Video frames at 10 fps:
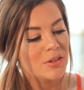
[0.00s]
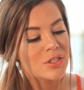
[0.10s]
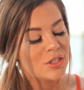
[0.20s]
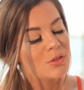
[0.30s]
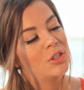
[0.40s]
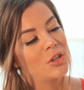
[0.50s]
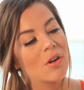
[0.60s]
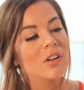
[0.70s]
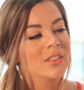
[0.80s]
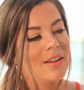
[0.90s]
used to do a show
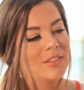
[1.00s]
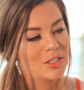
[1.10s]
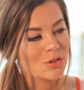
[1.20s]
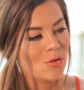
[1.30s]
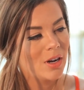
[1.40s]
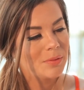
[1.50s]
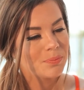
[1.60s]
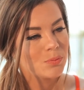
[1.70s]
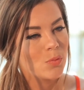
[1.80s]
called Live at the Score,